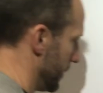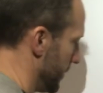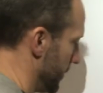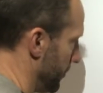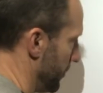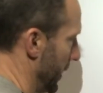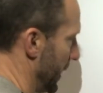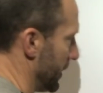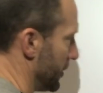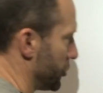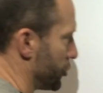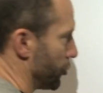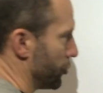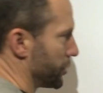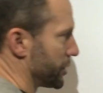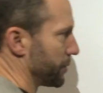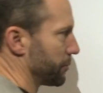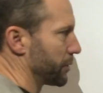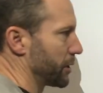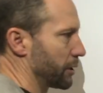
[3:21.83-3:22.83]
drew
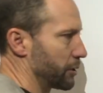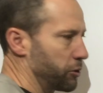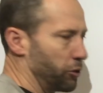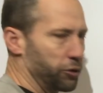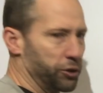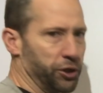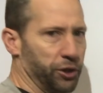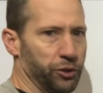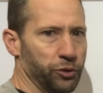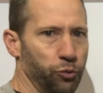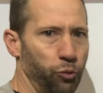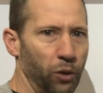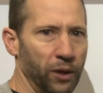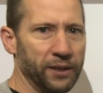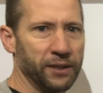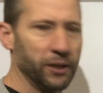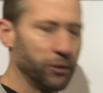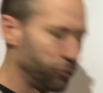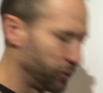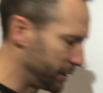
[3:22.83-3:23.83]
some conclusions.
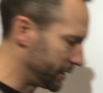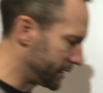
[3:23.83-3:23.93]
What did we